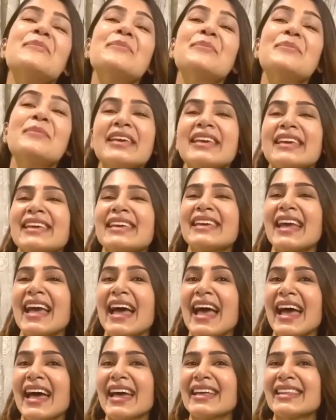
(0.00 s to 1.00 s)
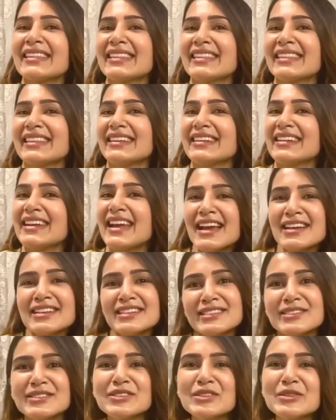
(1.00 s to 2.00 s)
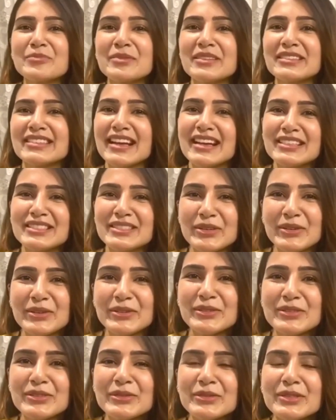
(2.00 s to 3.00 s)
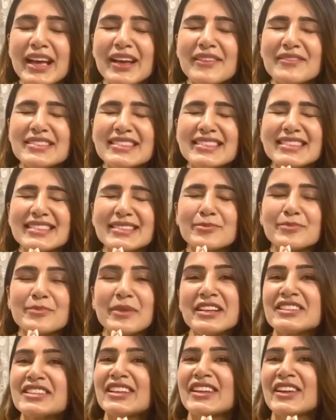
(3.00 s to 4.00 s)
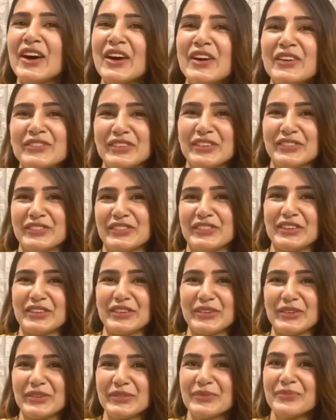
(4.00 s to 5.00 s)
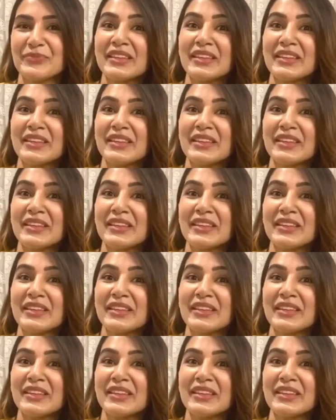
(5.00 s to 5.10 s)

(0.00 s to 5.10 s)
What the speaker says: Me and the national superstar Sonu Sood have special offer for you.